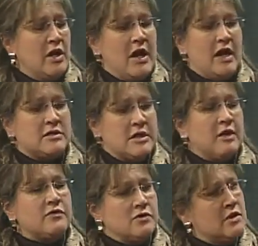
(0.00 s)
And
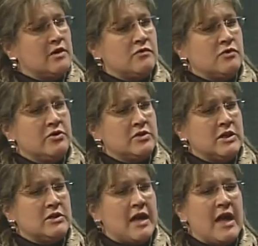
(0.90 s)
after they've looked
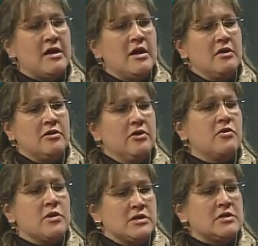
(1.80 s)
at that, they're
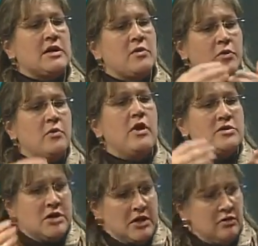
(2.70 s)
going to say, we want
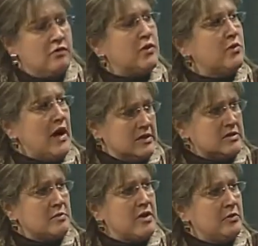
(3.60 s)
to interview X
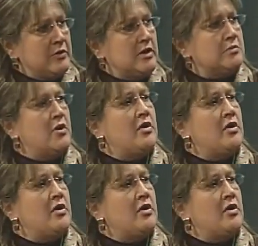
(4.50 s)
amount of people.